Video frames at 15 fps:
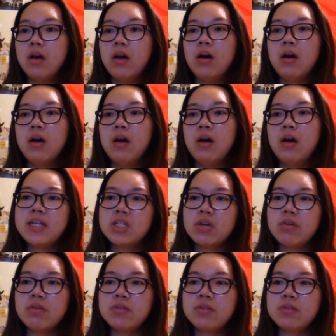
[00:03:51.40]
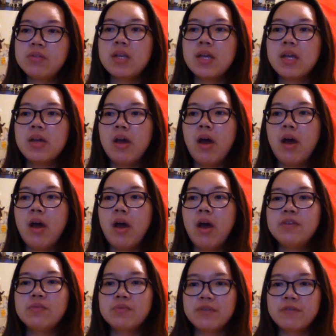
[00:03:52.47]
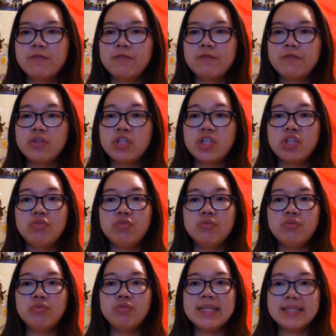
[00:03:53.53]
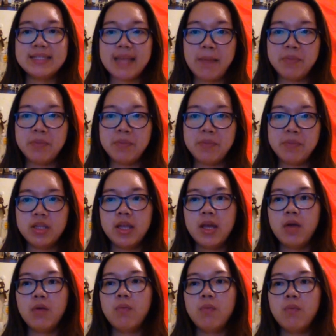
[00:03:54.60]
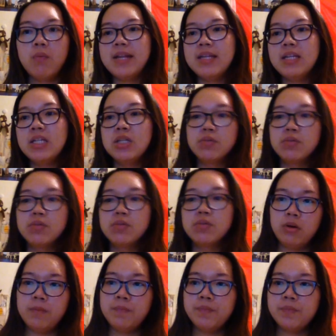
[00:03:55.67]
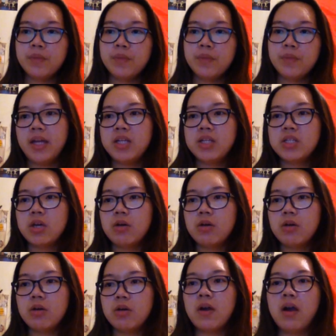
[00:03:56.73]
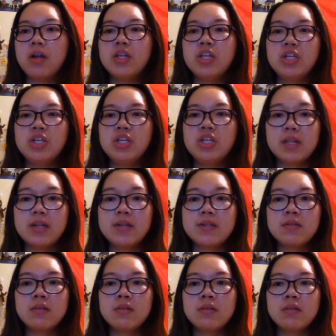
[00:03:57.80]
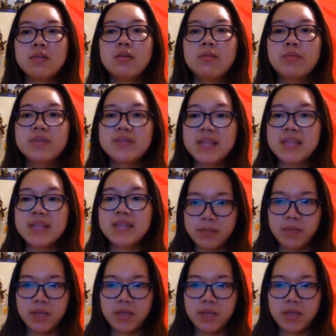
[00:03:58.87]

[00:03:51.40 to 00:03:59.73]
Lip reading: Anecdotes often refer to the exception rather than the rule. Anecdotes are useless precisely